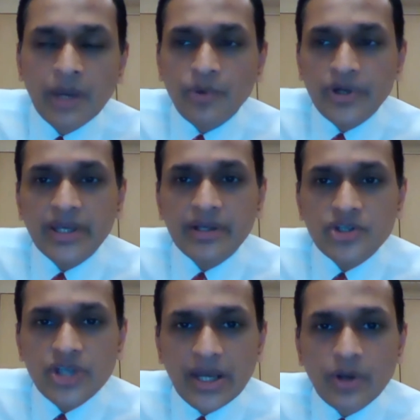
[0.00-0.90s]
putting in a
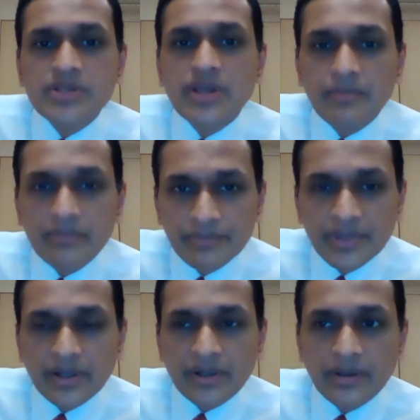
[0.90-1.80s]
gel or some
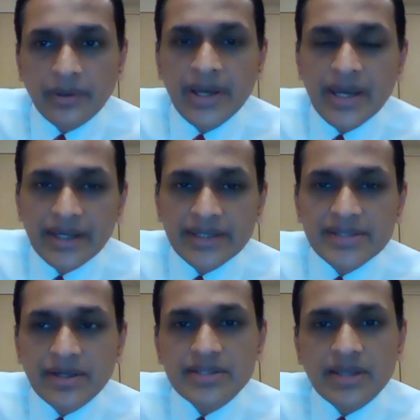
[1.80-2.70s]

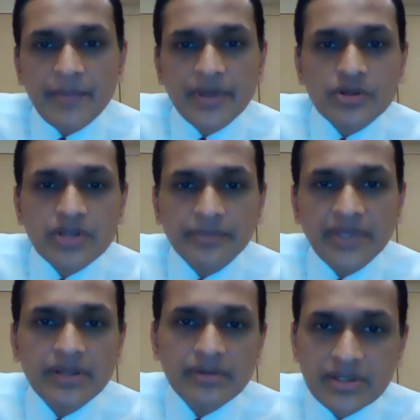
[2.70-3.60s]
inserts come in or
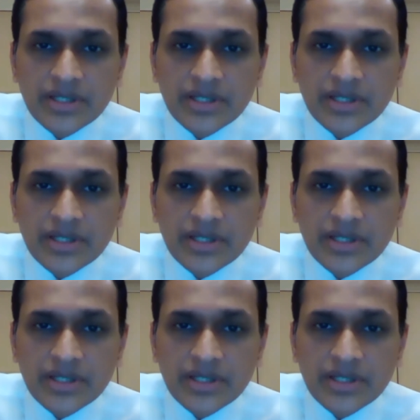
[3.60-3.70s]
something.